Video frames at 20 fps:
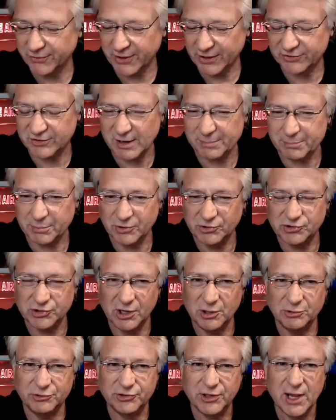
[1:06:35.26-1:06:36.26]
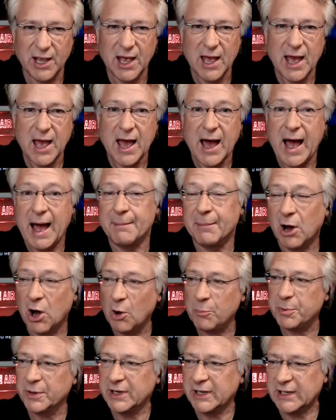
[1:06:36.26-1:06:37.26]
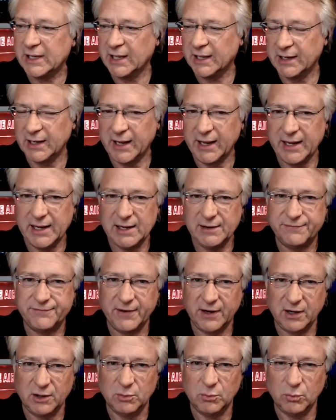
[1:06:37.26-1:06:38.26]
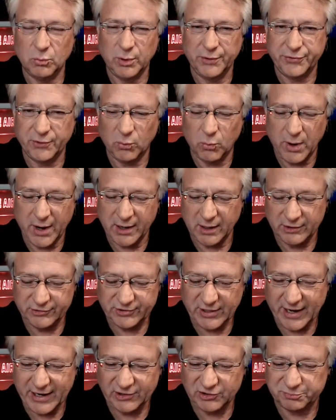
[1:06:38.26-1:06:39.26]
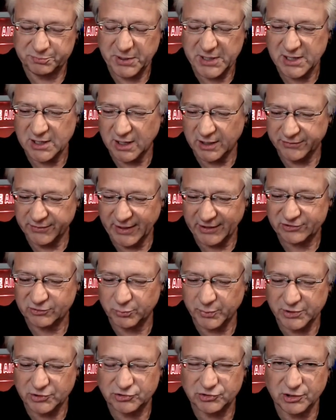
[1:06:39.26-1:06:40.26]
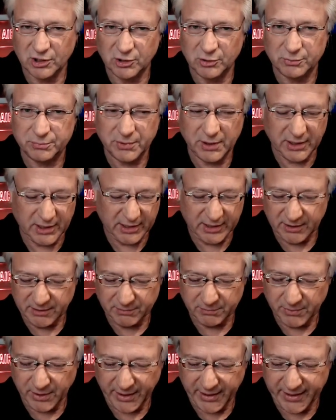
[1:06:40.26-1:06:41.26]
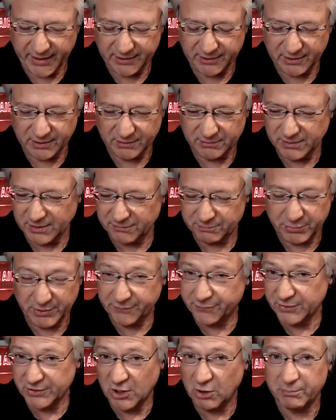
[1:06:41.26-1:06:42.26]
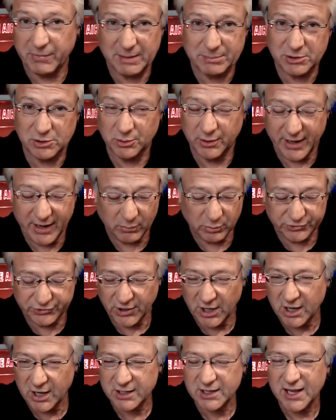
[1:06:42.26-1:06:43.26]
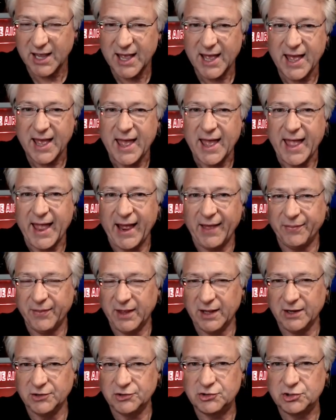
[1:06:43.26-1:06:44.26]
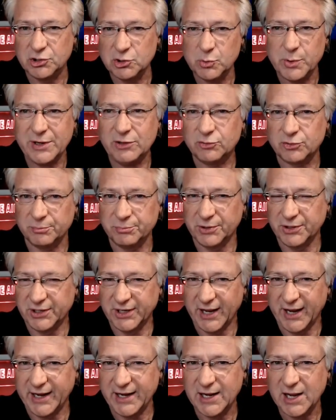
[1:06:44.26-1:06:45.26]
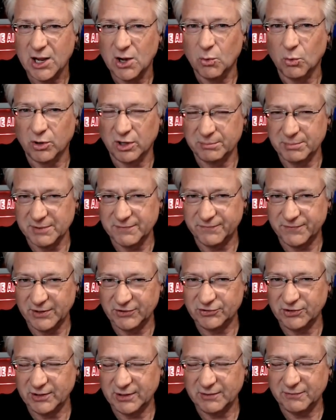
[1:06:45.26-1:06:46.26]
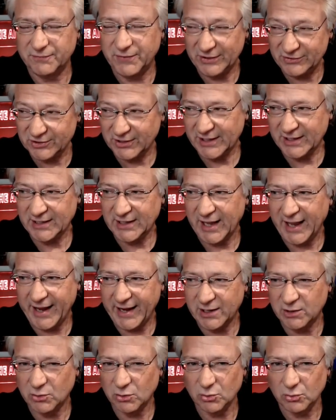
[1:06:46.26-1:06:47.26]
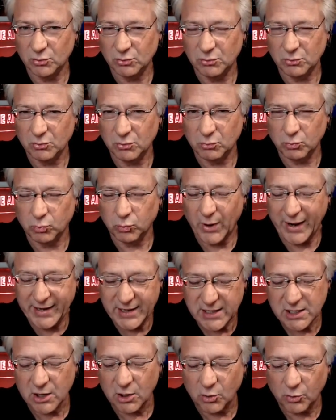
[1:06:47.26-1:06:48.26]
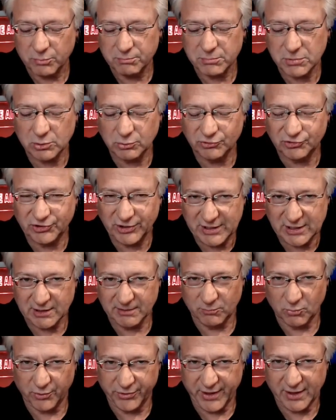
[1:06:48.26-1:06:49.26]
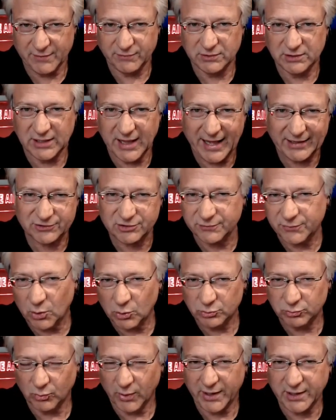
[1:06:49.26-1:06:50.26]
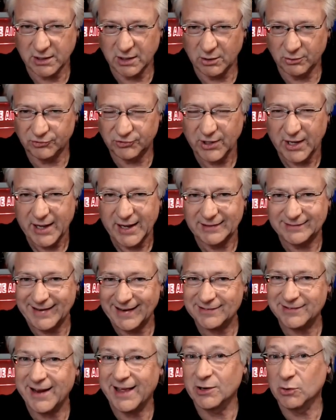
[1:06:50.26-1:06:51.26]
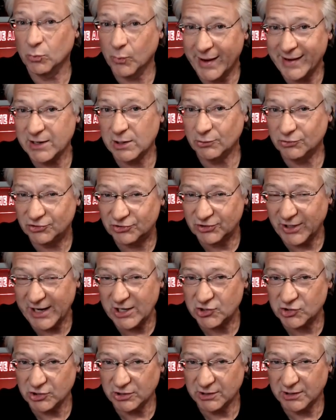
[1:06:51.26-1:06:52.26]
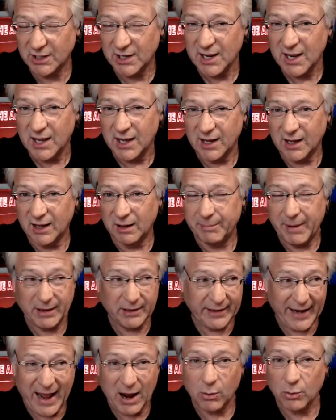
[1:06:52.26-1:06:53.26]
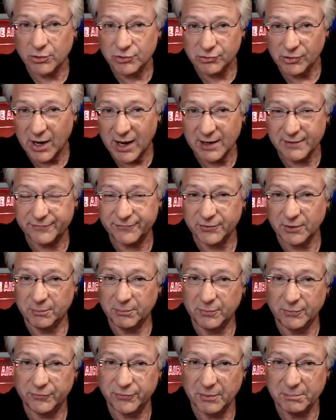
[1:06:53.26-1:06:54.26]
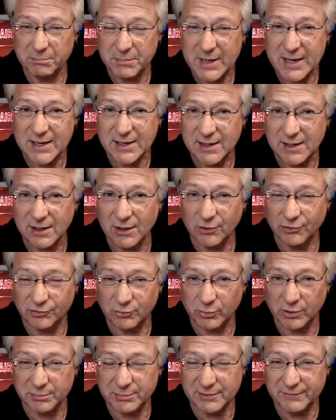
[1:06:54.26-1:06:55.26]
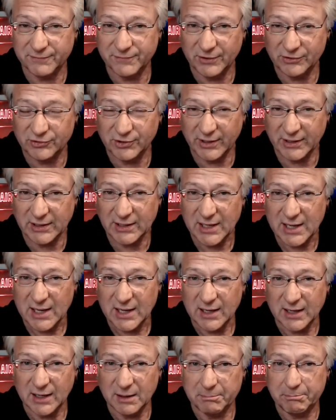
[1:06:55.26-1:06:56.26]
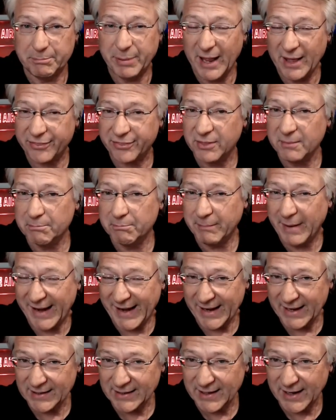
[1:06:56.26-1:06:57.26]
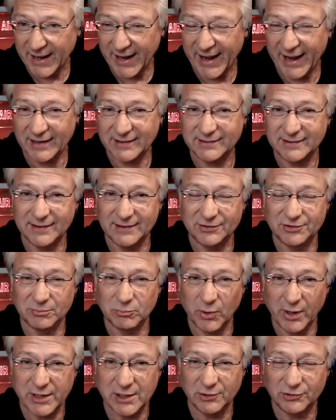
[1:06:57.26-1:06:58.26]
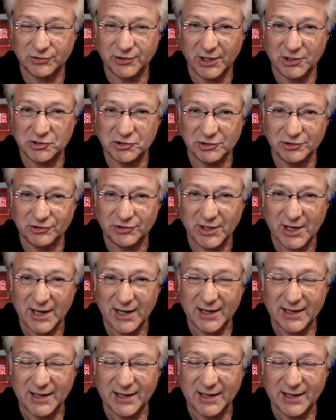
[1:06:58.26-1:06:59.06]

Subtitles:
on the next couple of shows, I'm hoping to get a fellow with a wireless ISP on next week's show. But if we don't, maybe you and I will talk. And then 2 weeks from today, we're going to be visiting a radio museum where they have lots of old radios. It's actually at a radio station about an hour drive from me here. So we're going to be visiting Beth Mann at some radio stations